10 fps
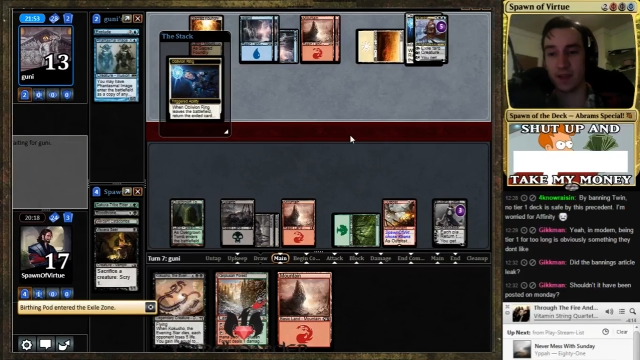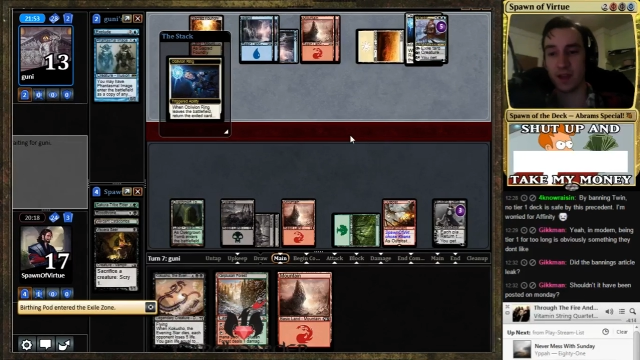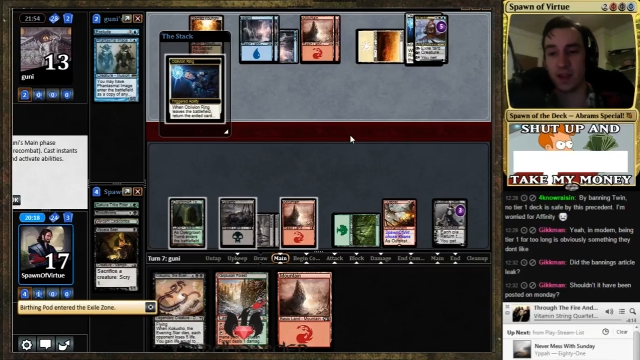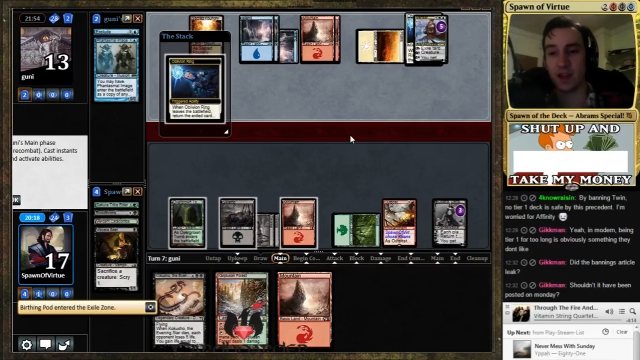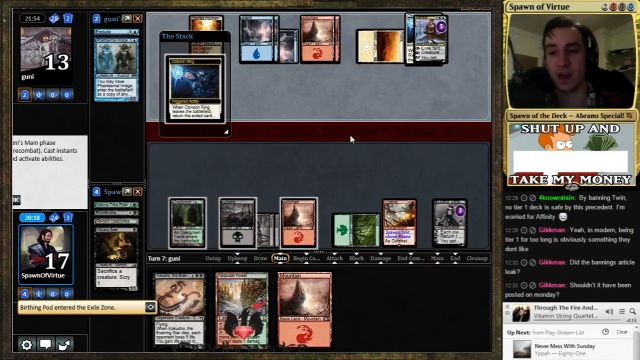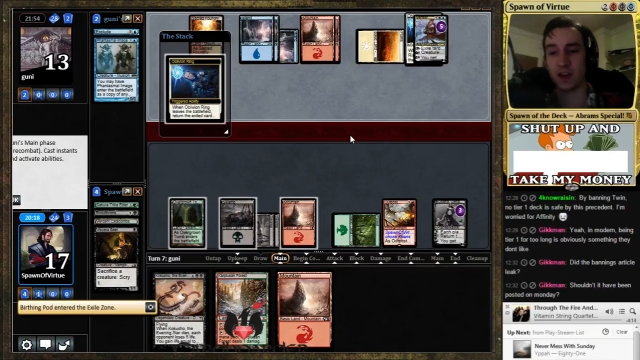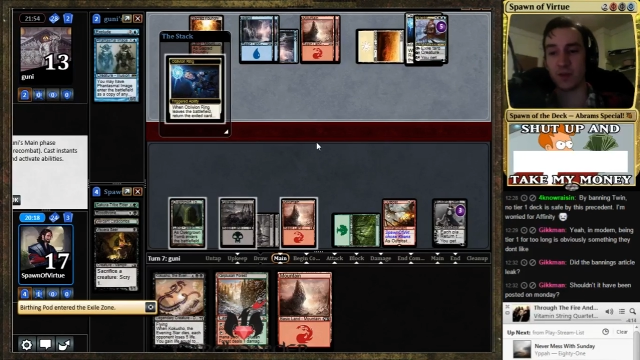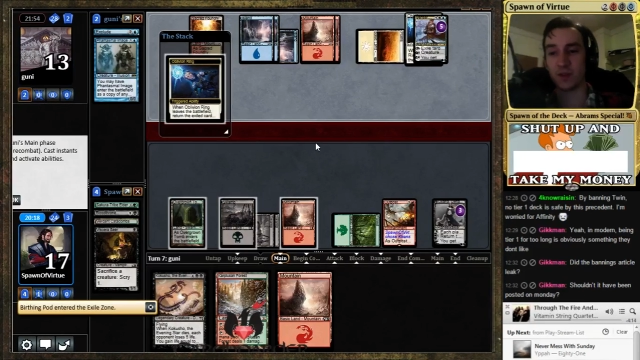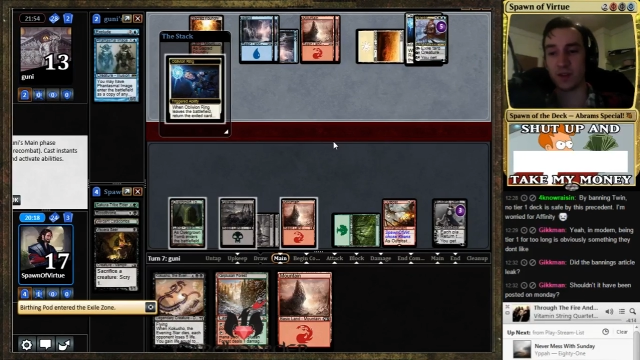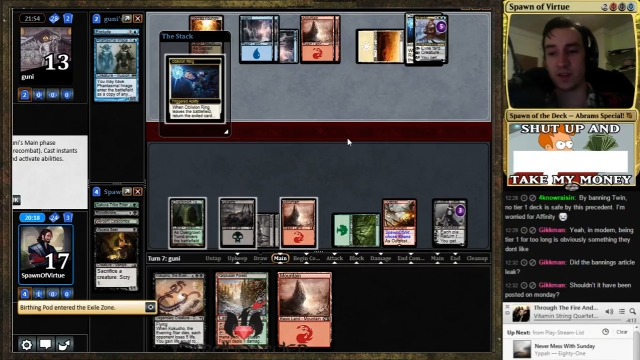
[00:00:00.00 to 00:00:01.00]
Okay. Yeah,
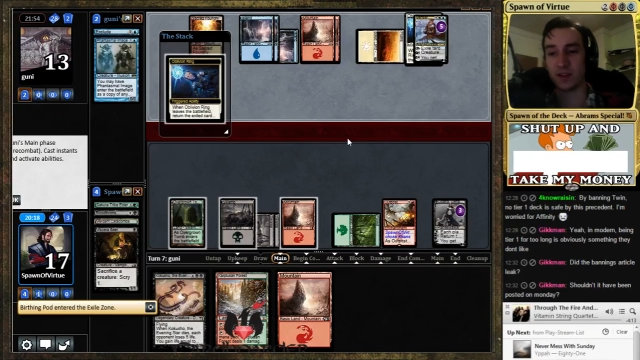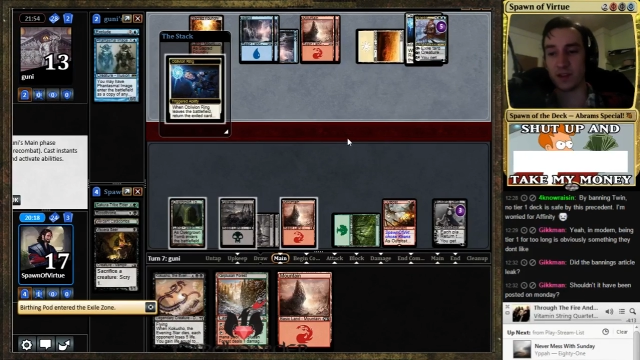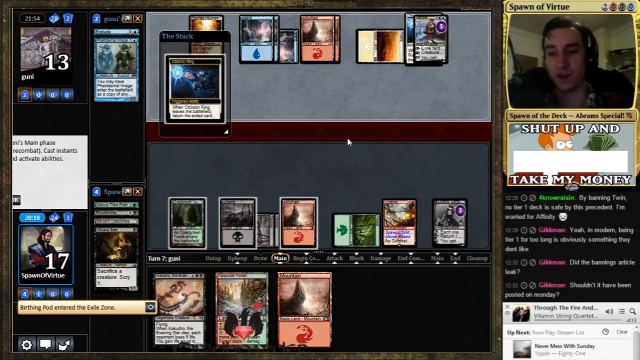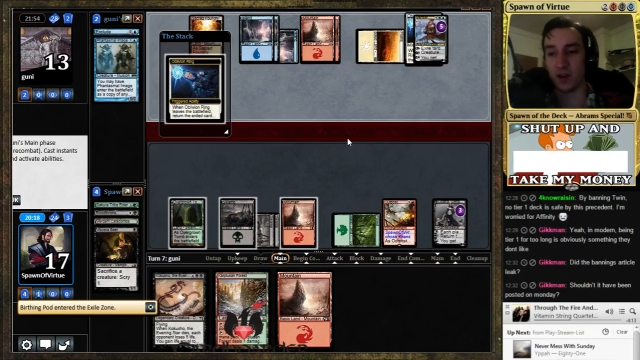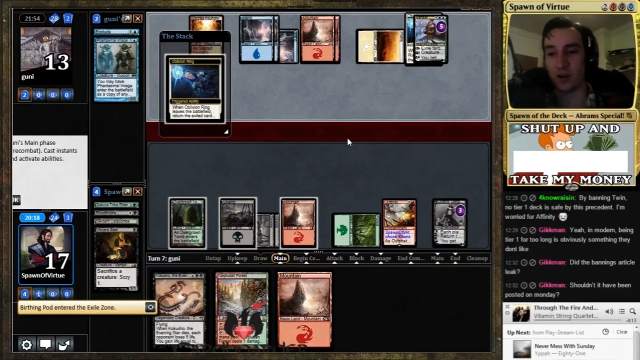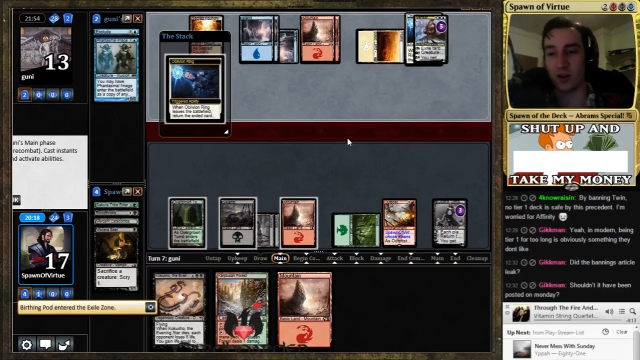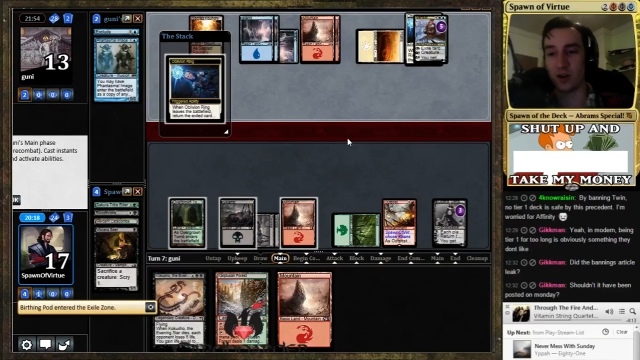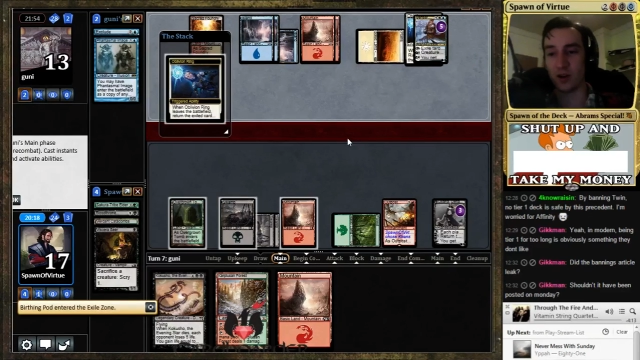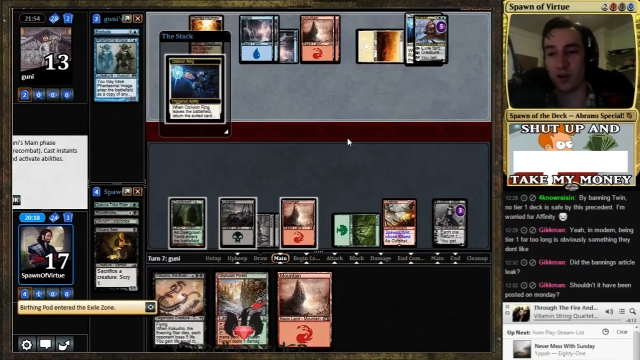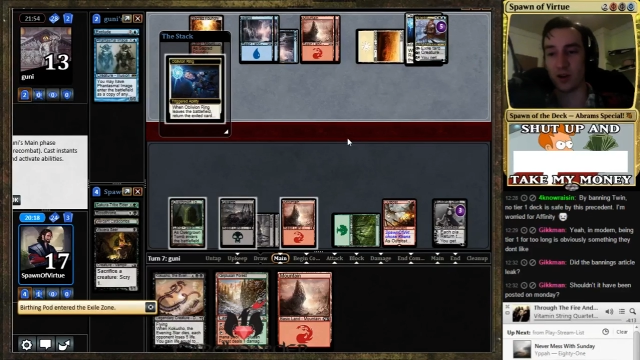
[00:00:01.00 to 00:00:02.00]
Geekman, the, the article
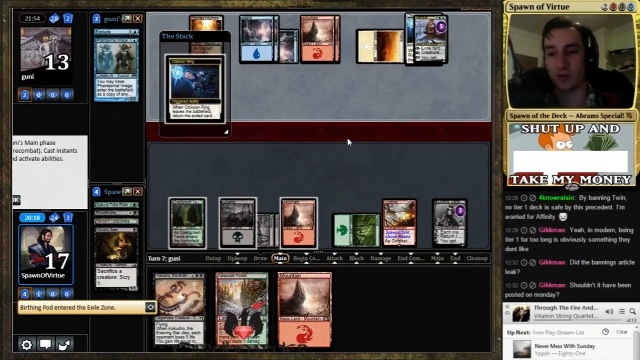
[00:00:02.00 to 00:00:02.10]
did leak.